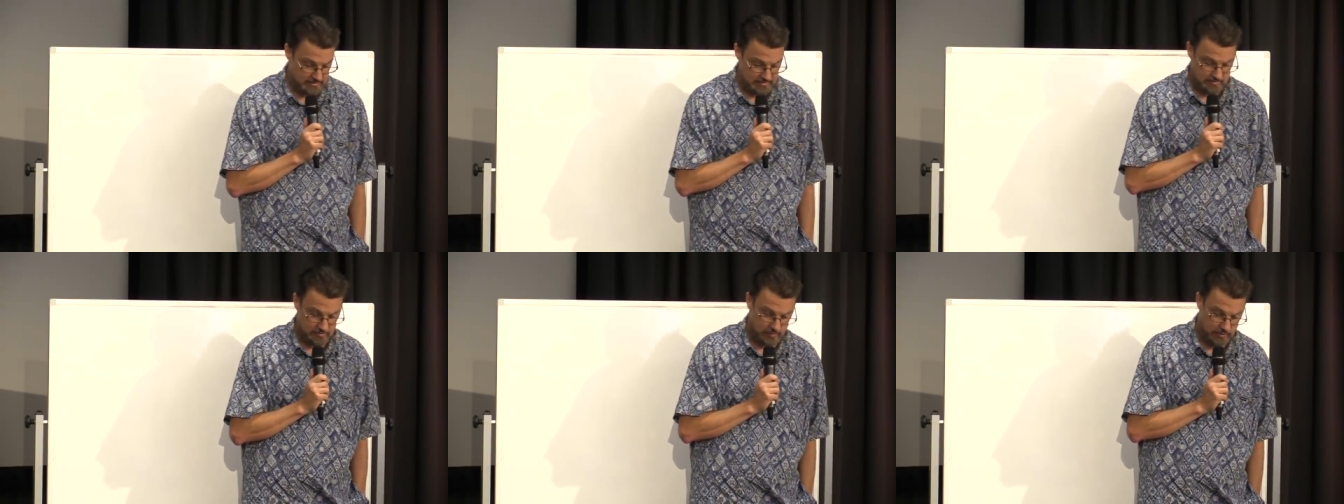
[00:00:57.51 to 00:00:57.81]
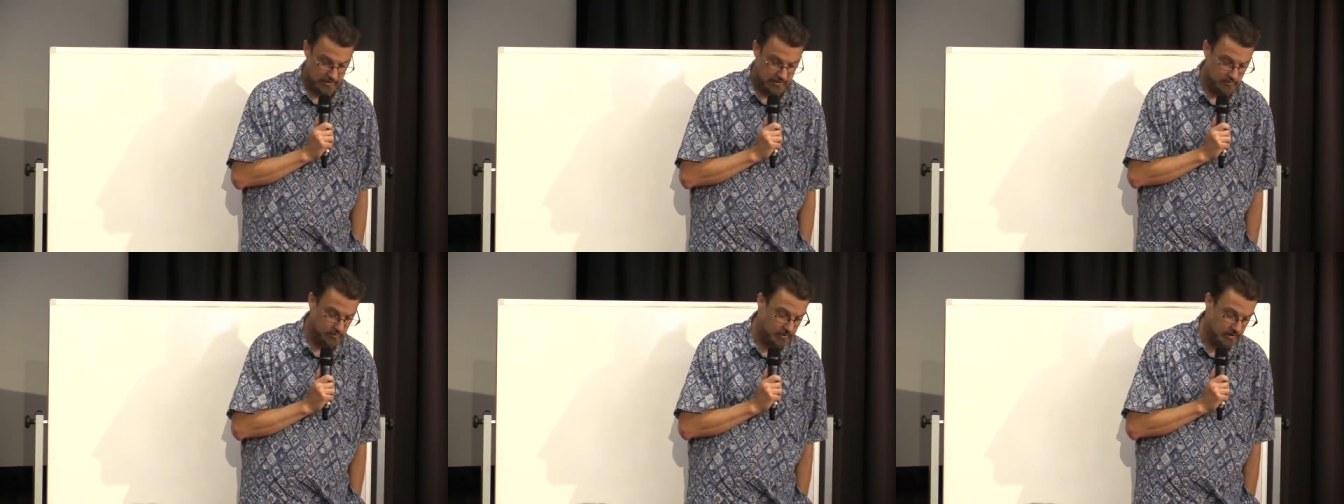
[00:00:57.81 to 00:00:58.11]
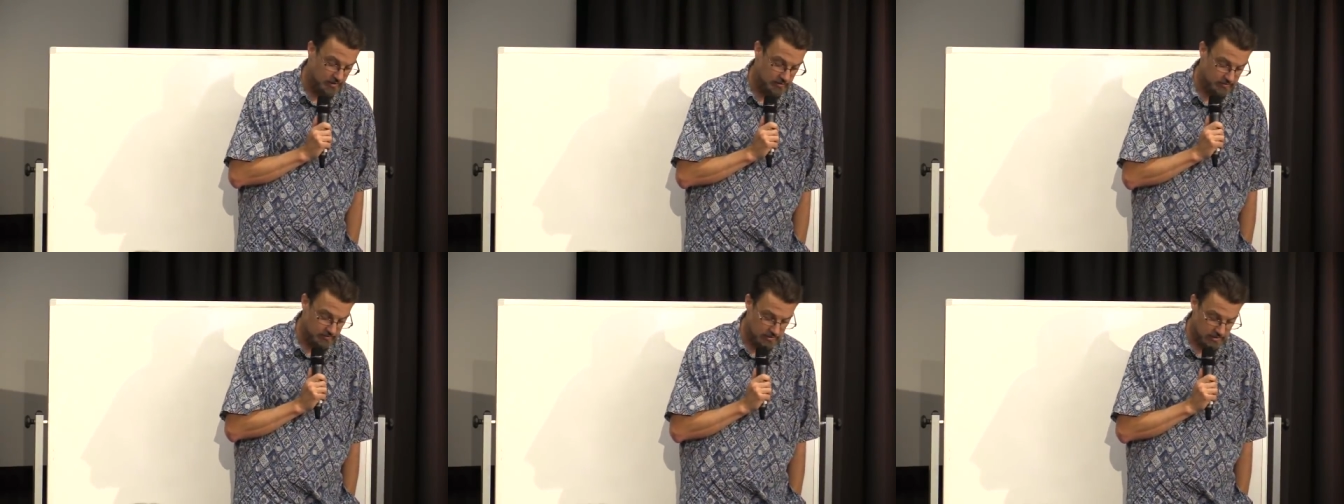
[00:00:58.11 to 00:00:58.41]
we, we
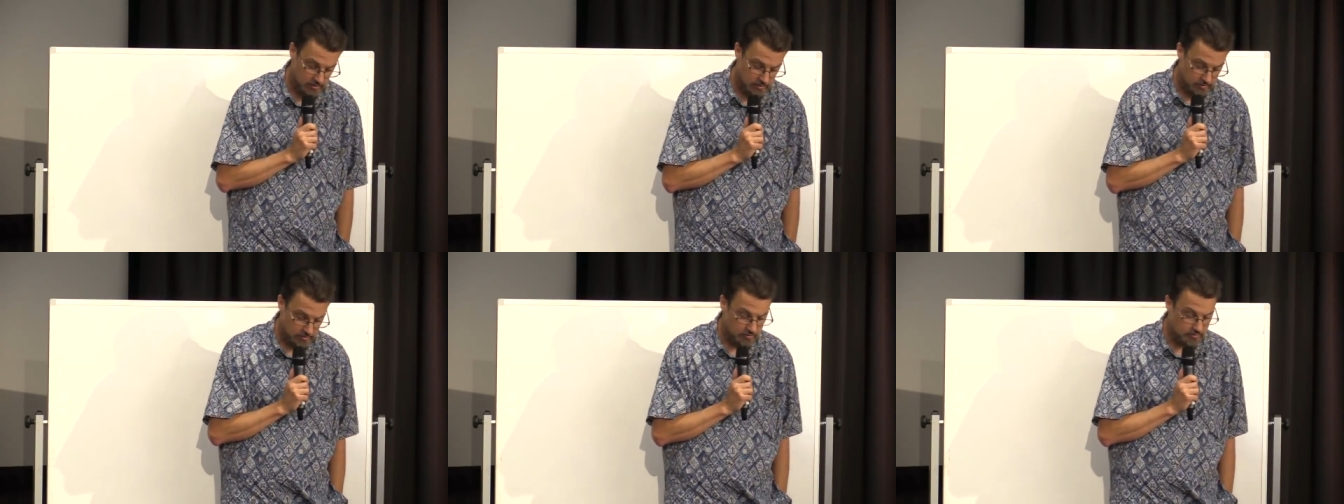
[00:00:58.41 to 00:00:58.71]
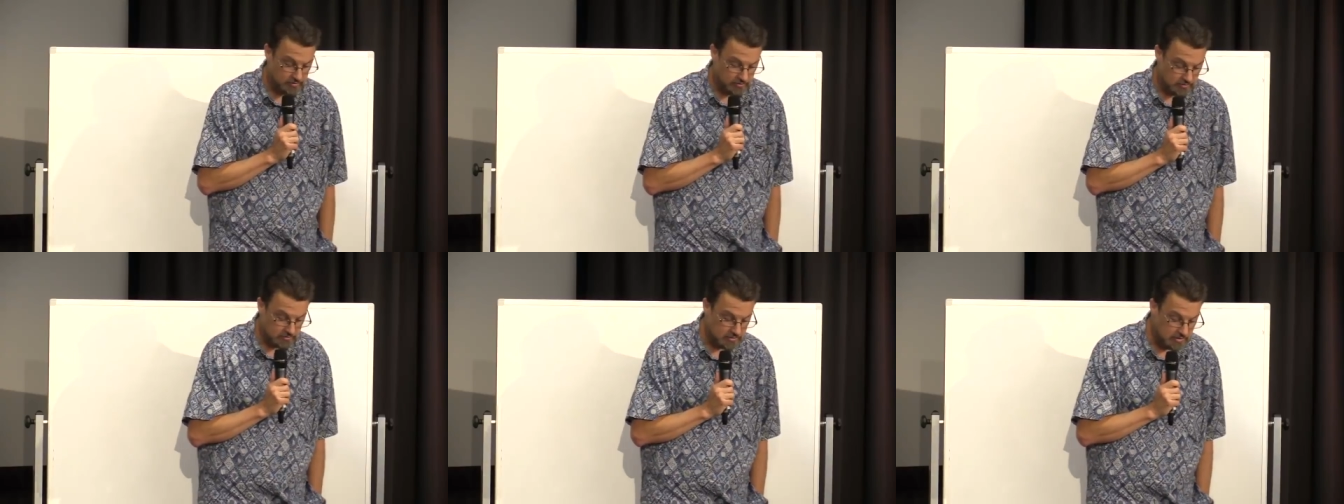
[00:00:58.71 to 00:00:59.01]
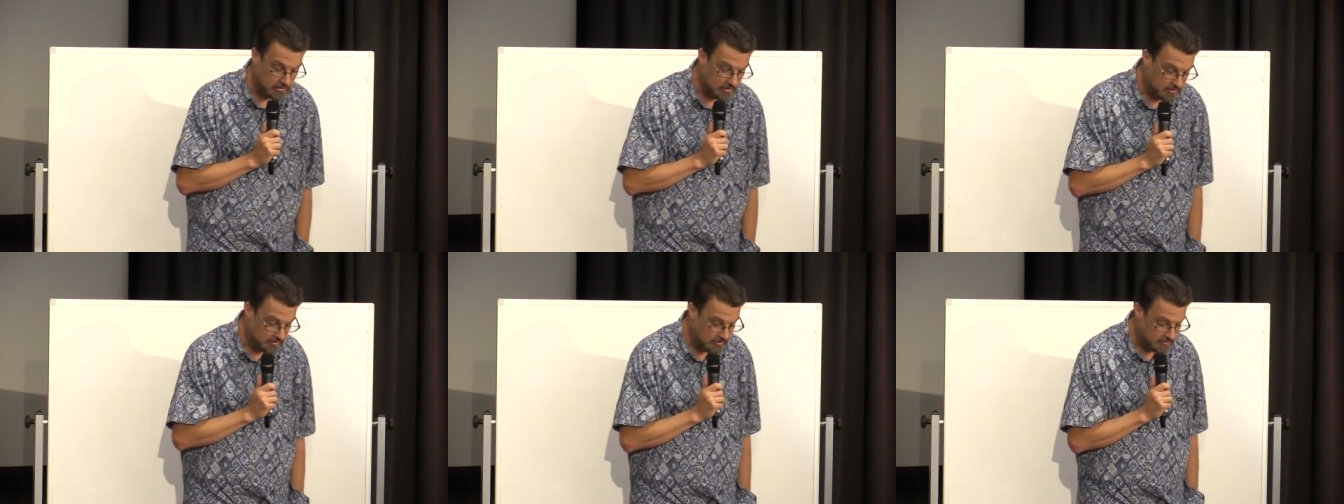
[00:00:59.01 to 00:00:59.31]
don't know
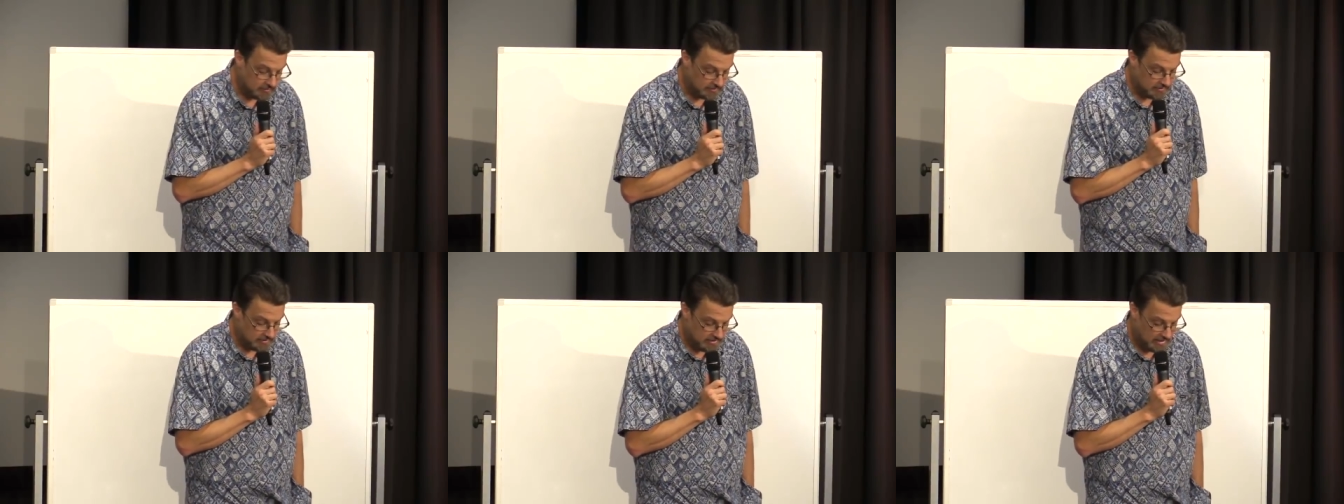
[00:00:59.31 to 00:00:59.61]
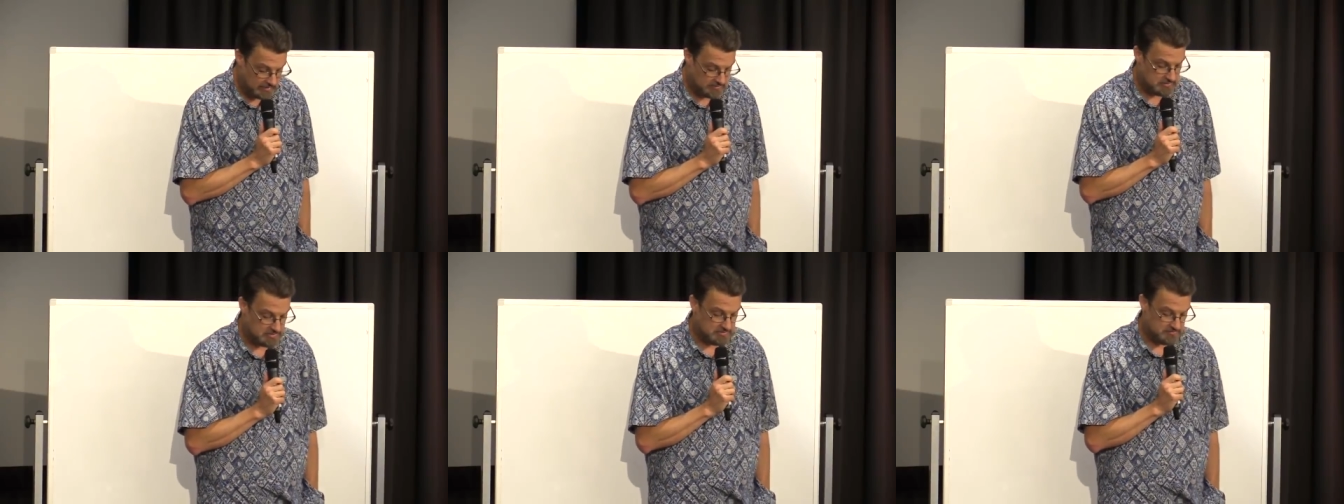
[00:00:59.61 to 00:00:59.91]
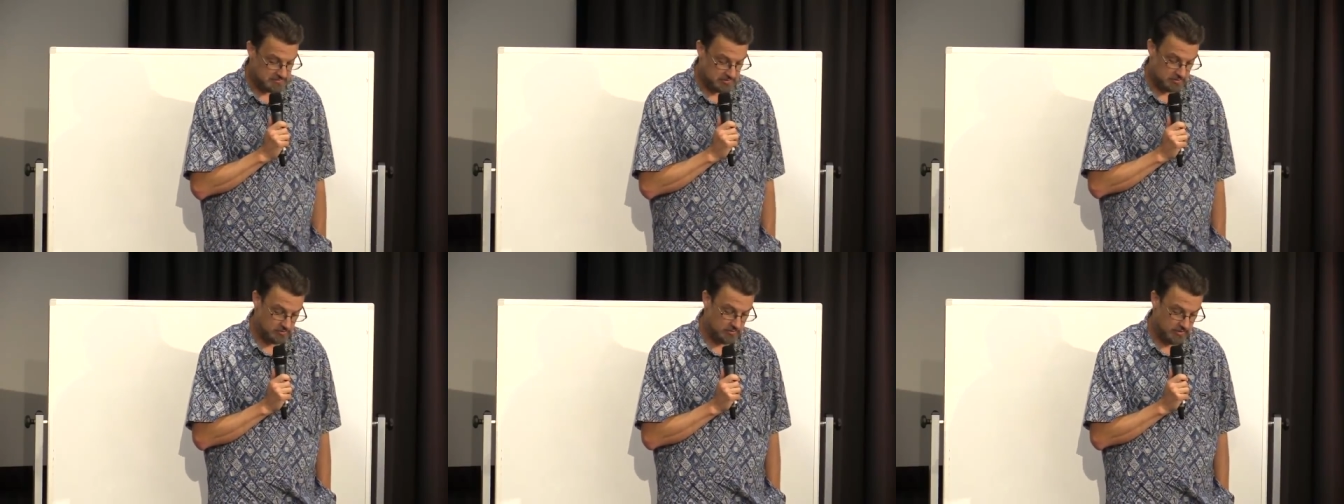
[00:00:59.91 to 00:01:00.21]
the depths
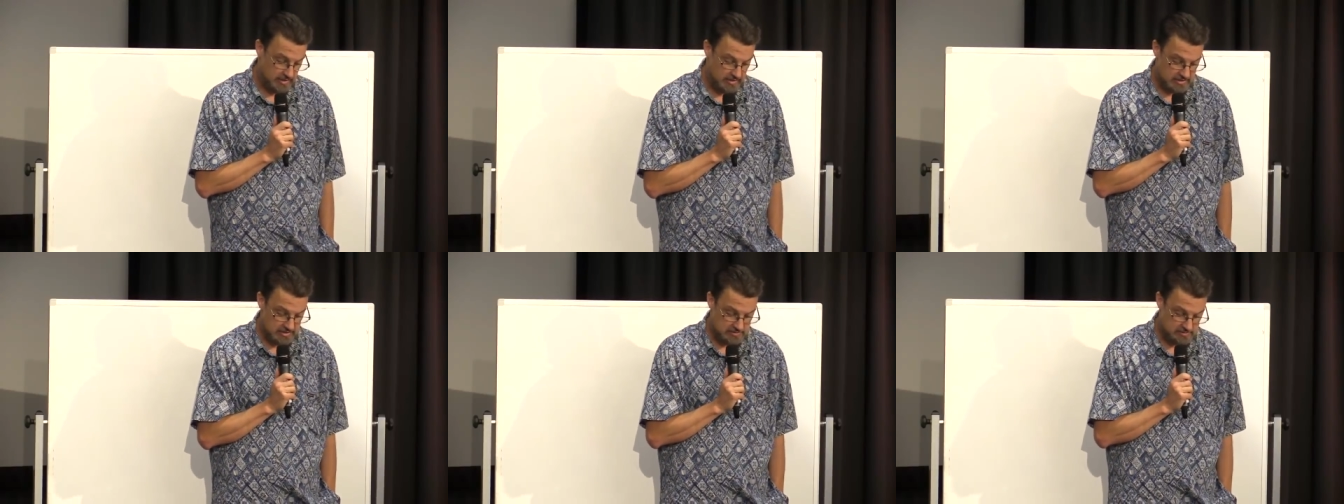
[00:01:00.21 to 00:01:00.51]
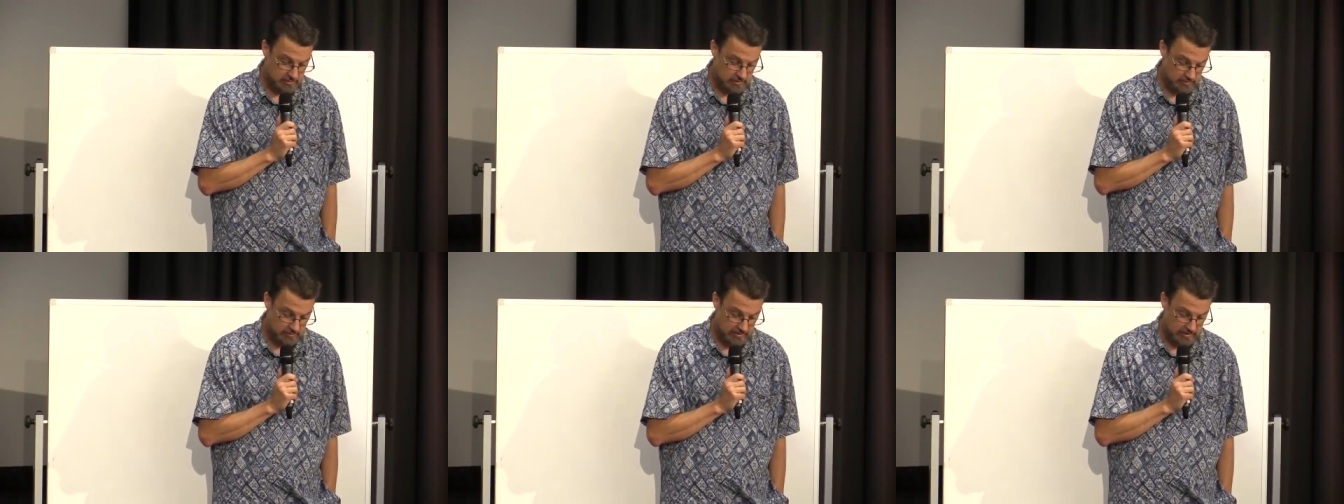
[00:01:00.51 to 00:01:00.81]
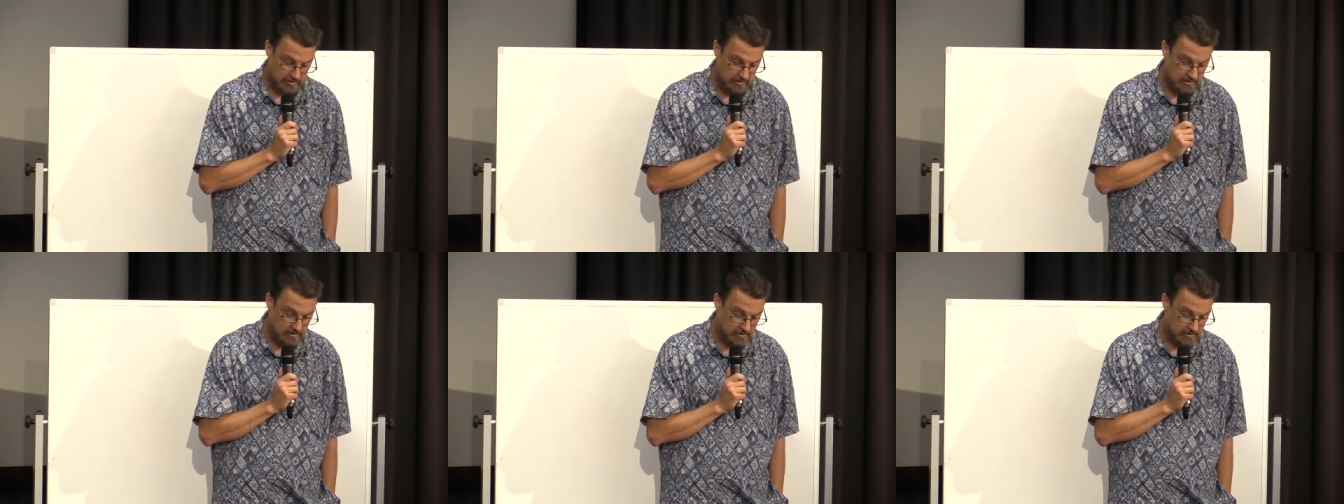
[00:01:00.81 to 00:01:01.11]
of your ways, but
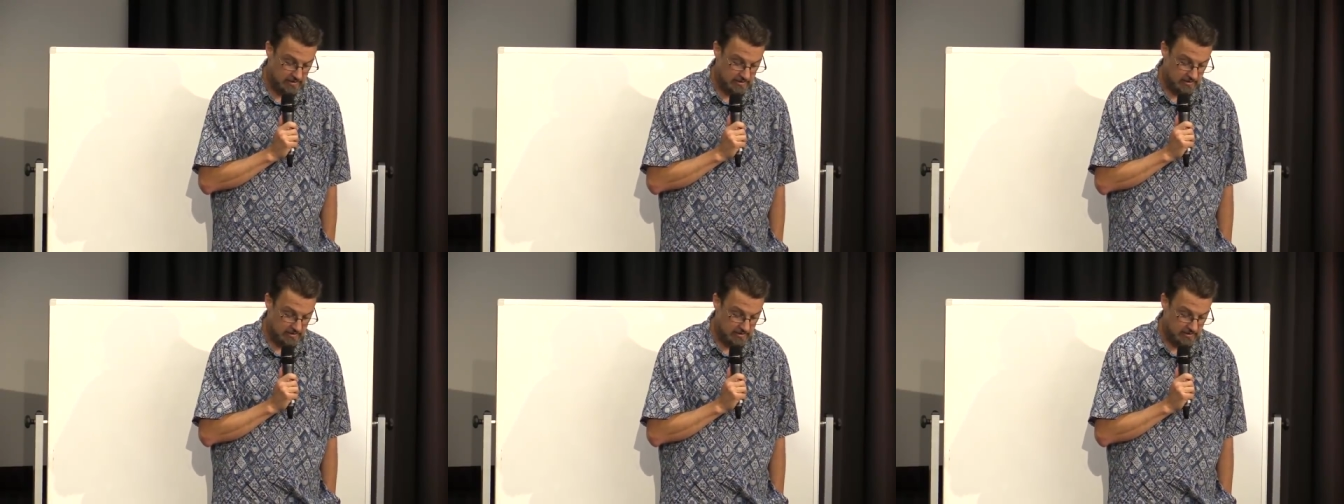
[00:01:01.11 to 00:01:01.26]
we